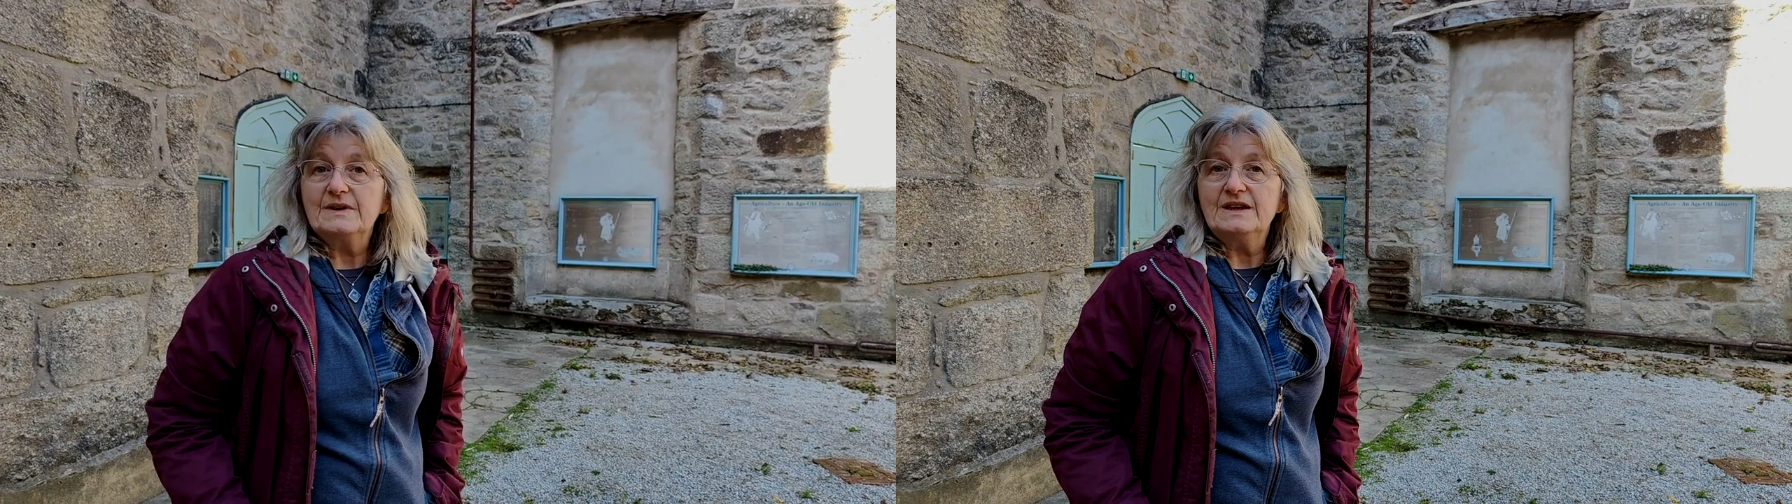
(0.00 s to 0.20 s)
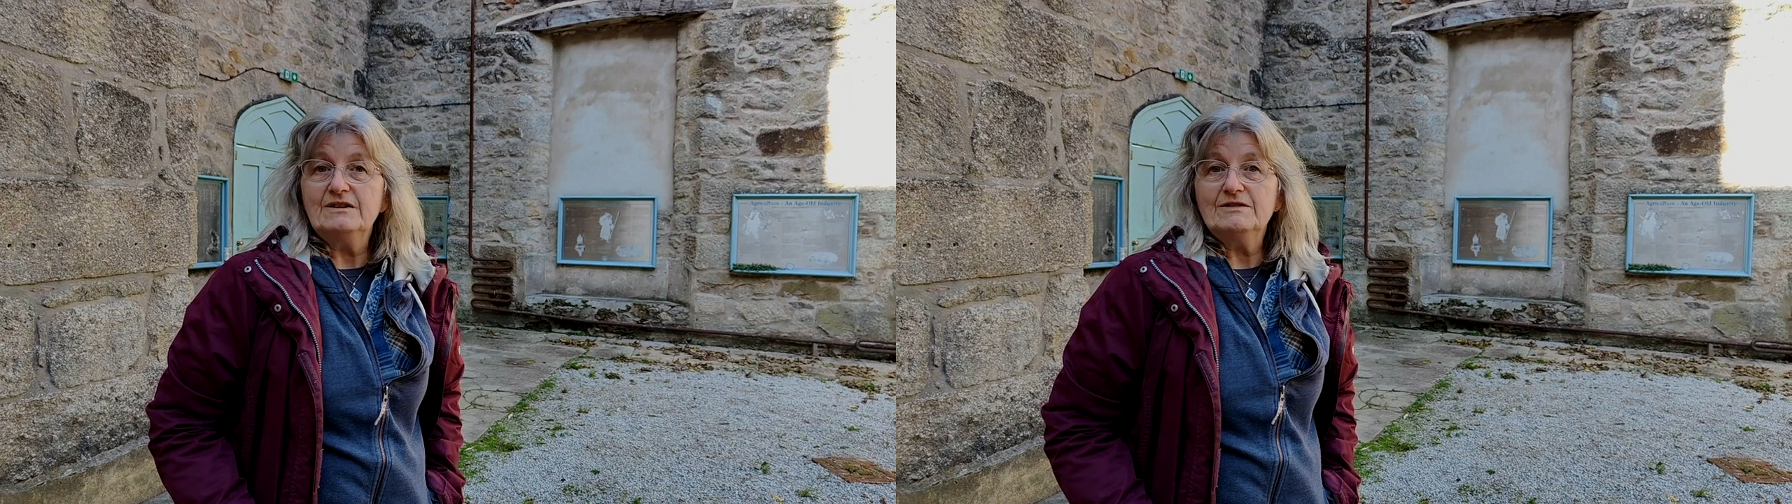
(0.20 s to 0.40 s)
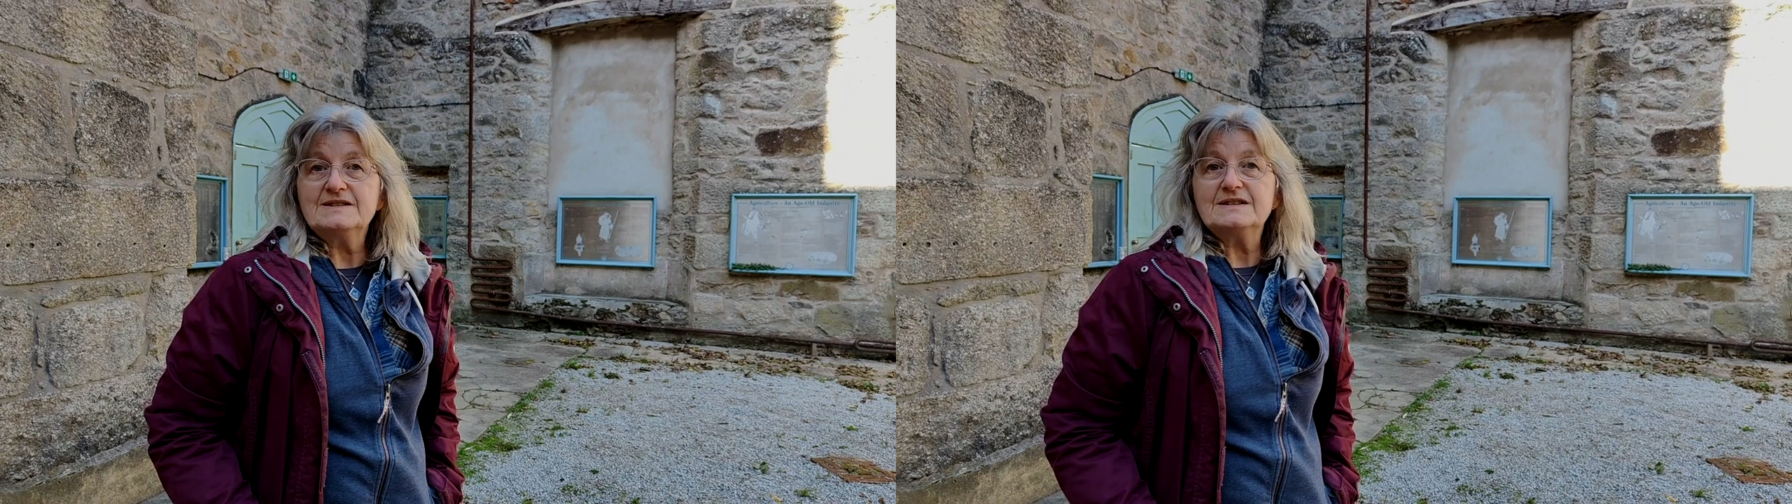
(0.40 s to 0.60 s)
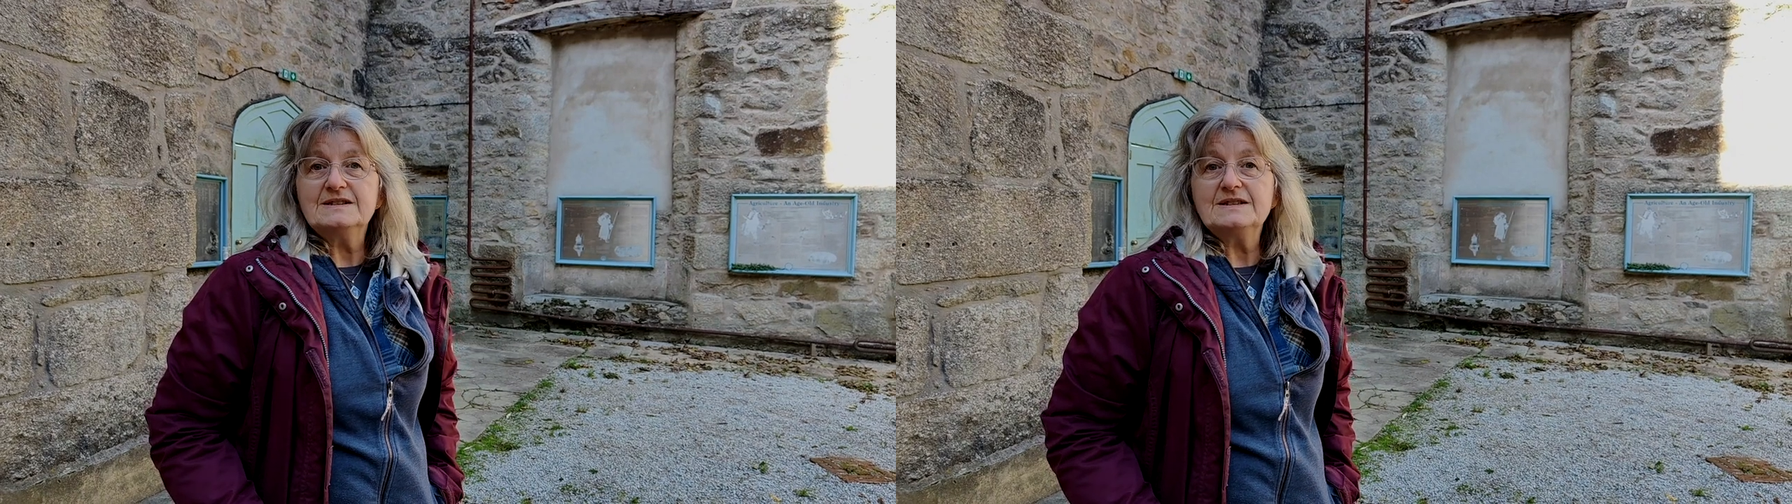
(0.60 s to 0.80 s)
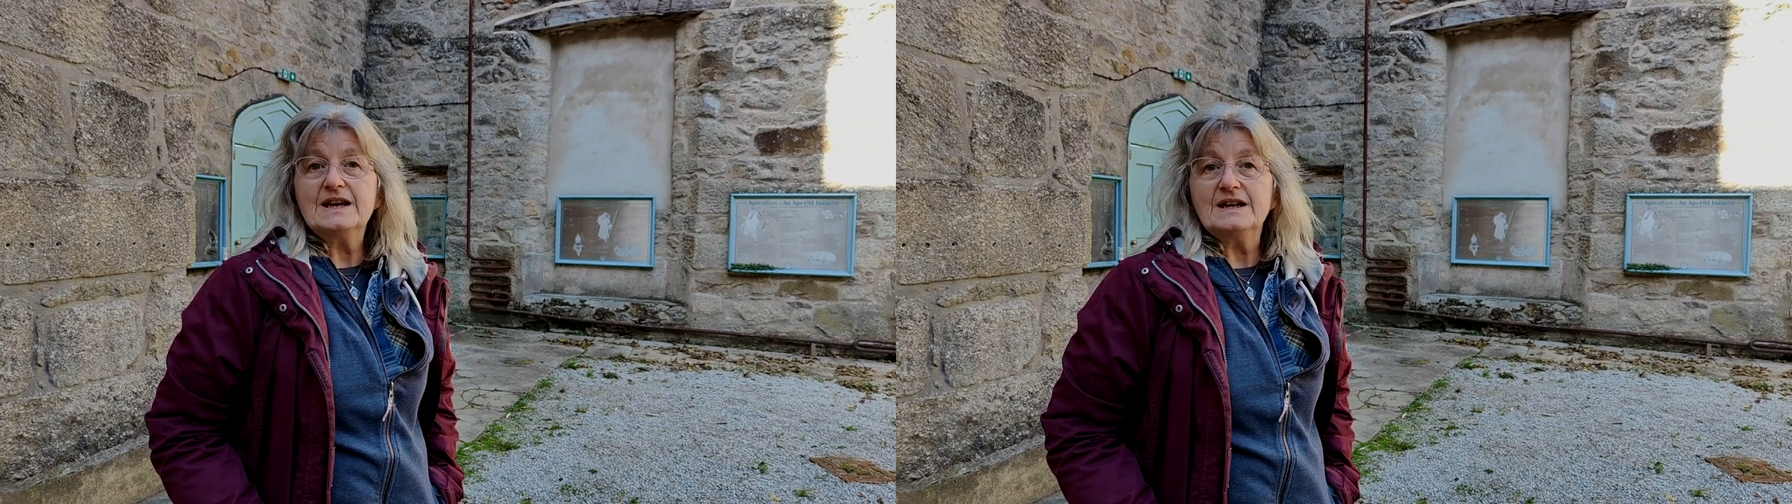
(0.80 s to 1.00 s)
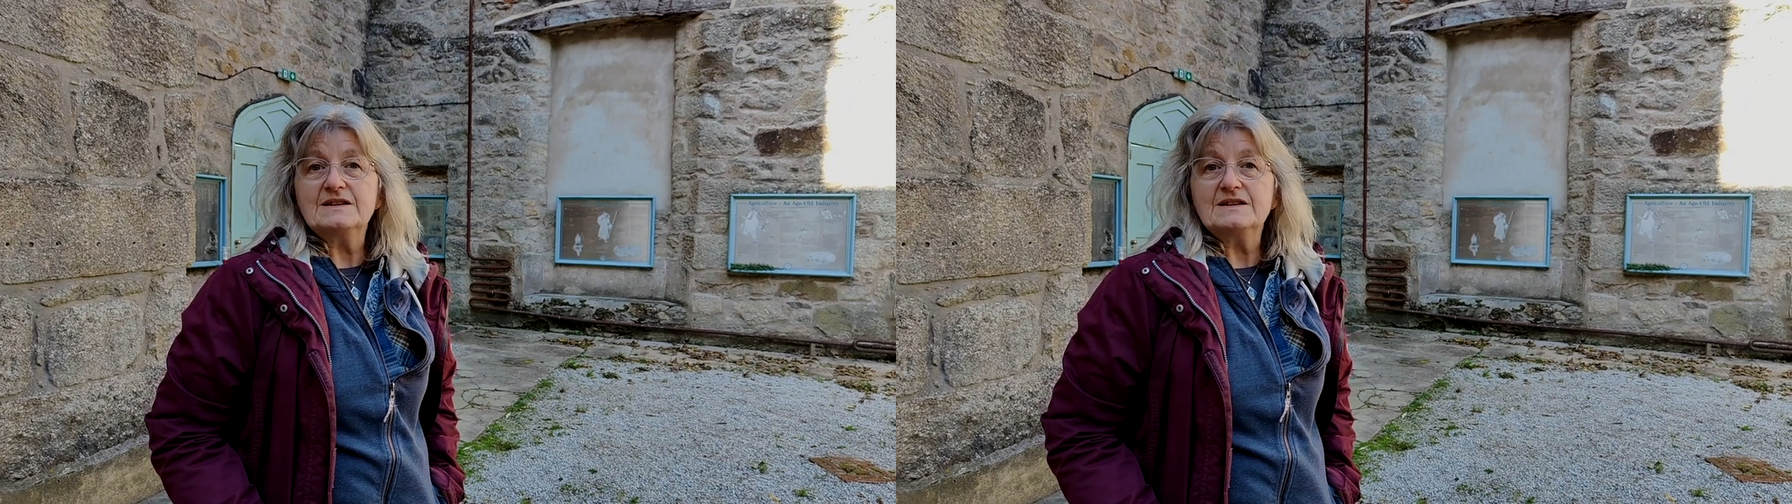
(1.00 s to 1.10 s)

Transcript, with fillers: here in St Day.